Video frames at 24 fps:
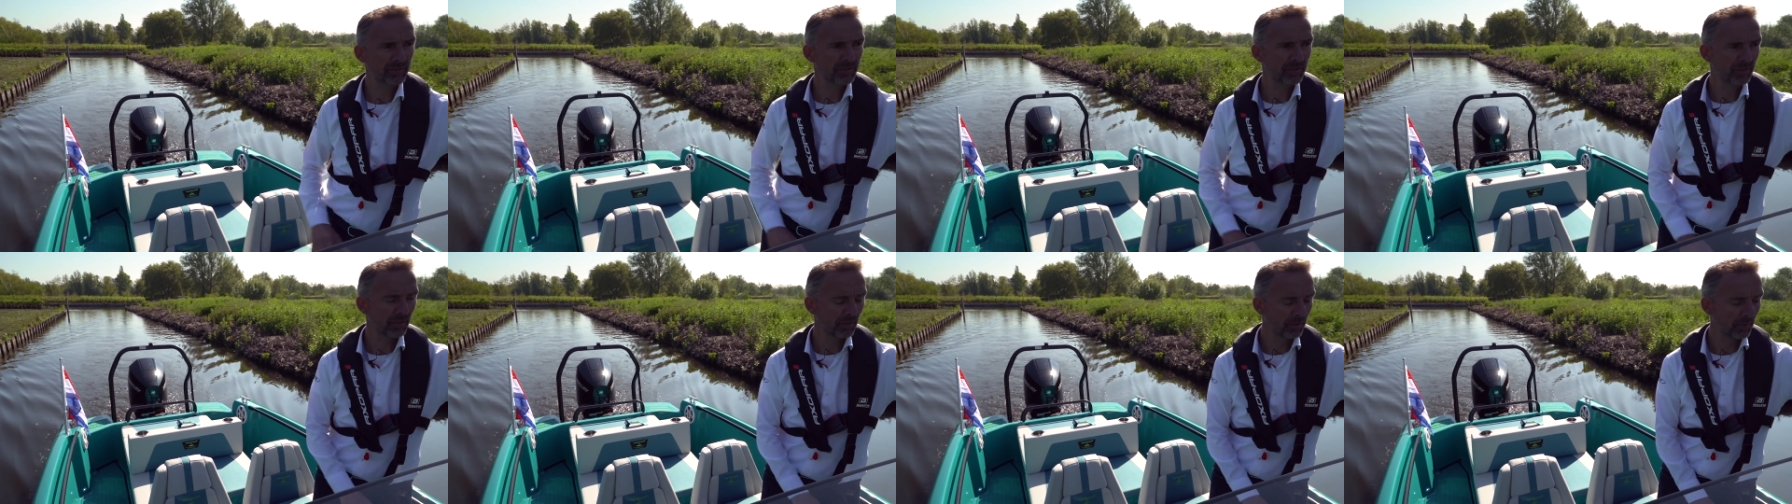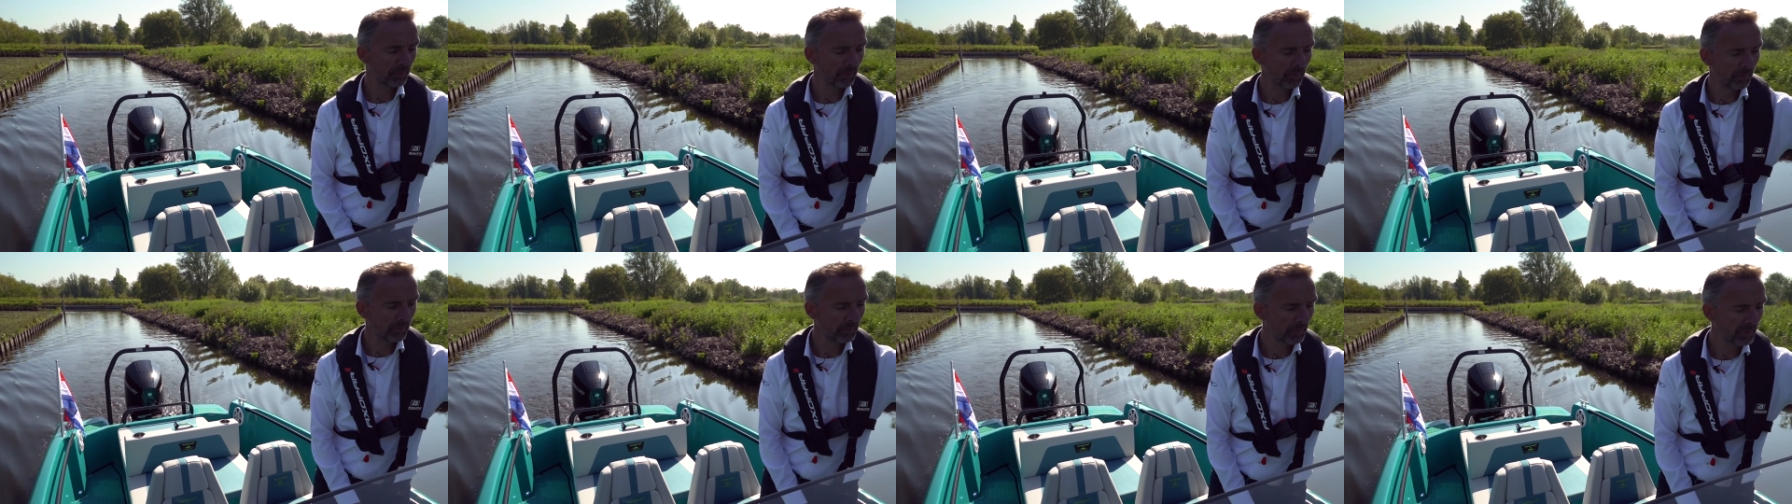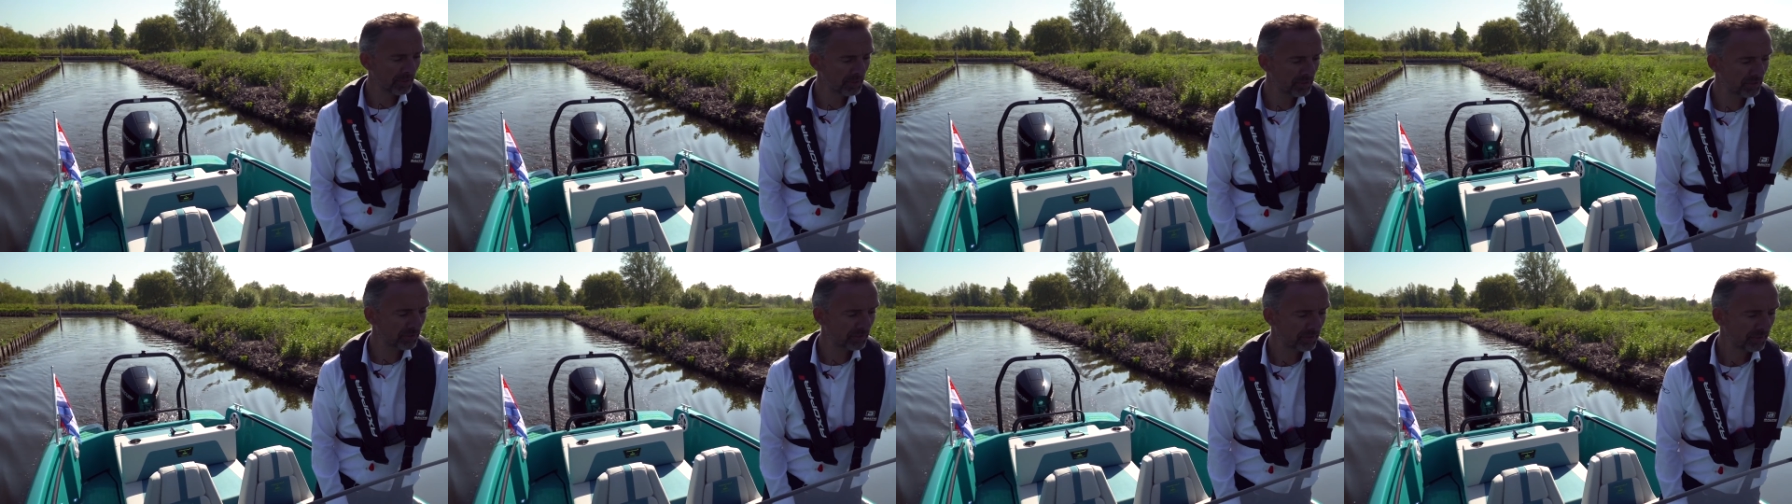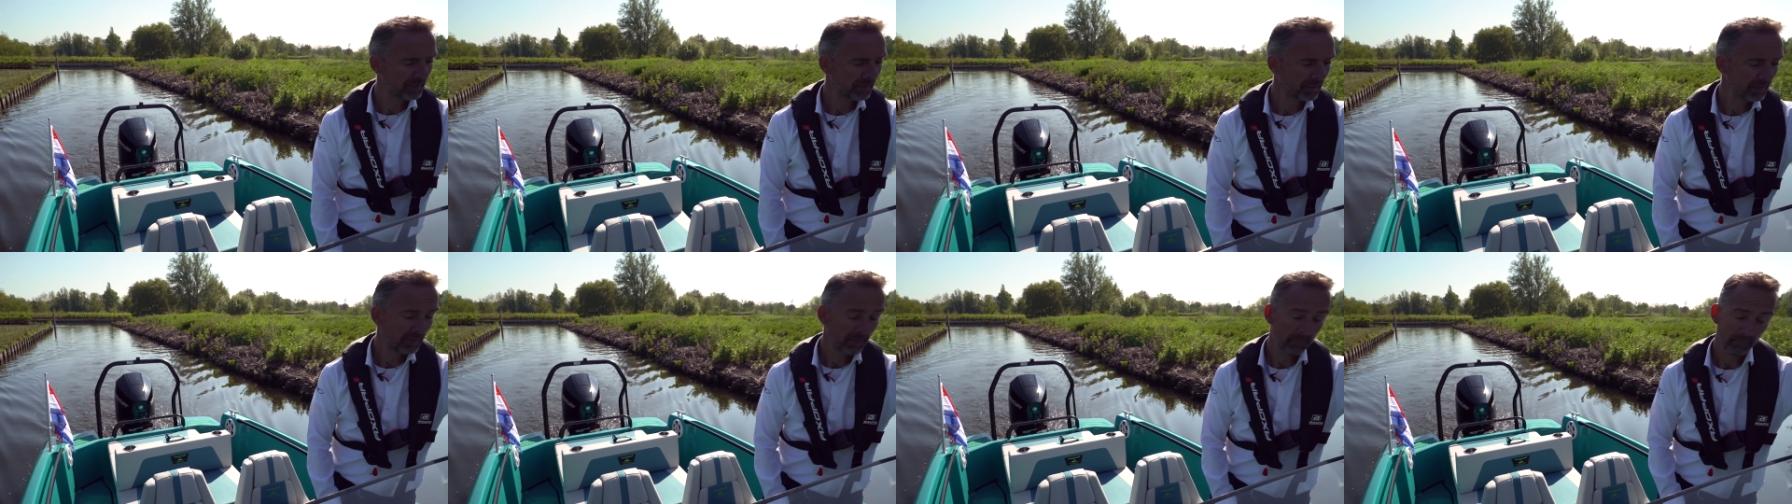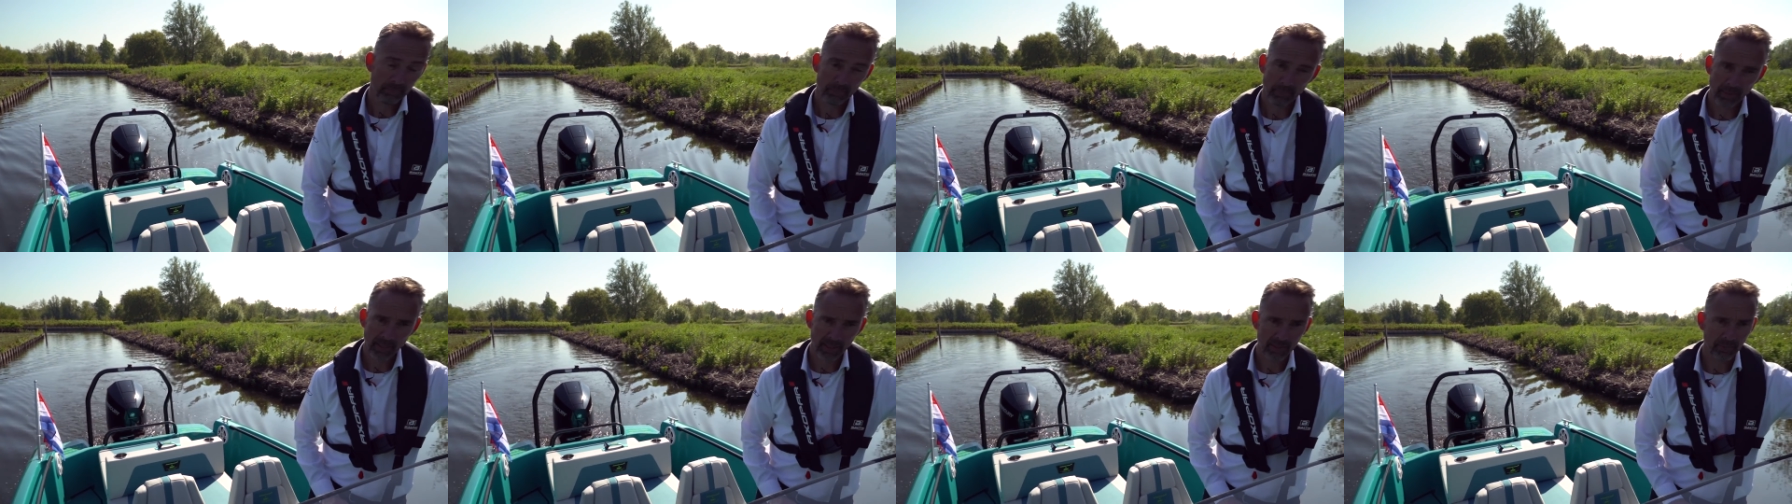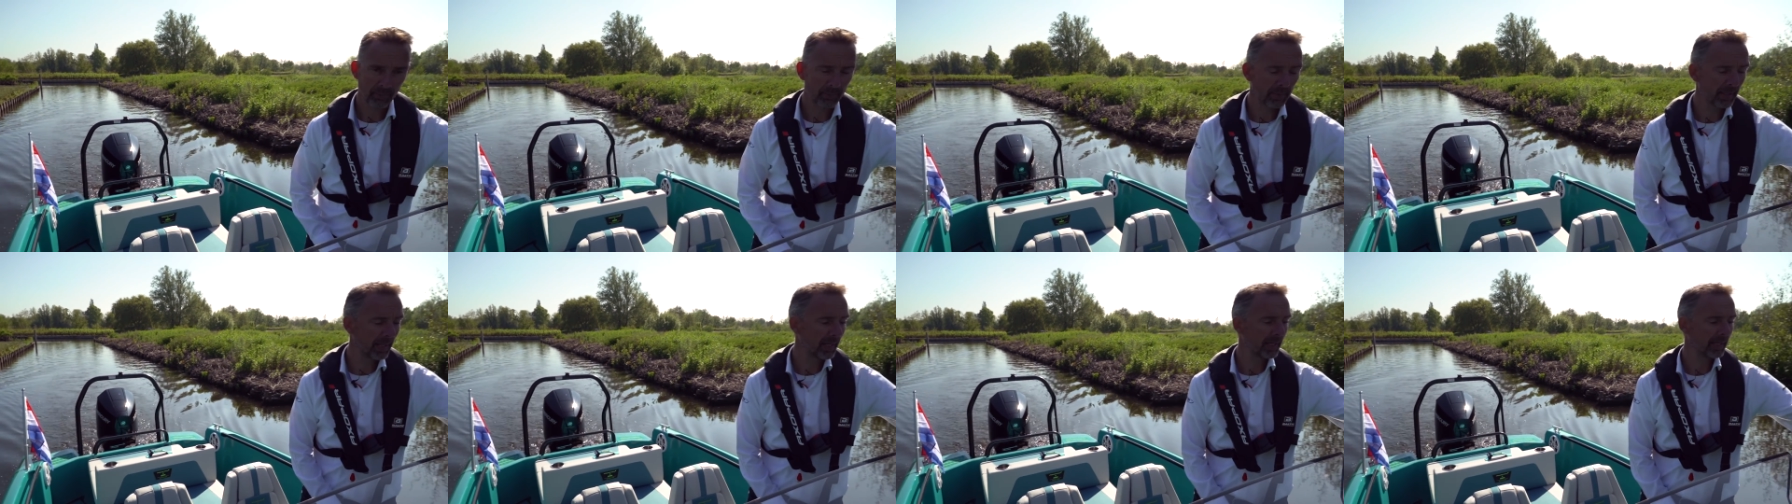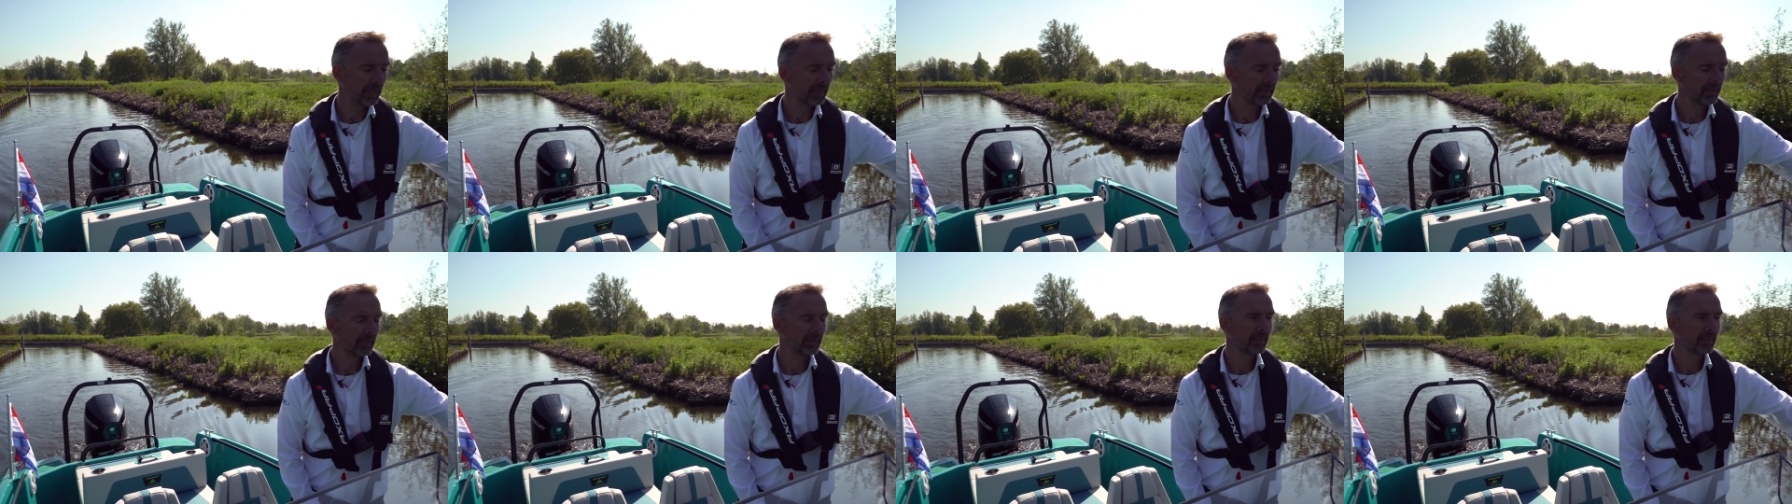towable, which, by the way,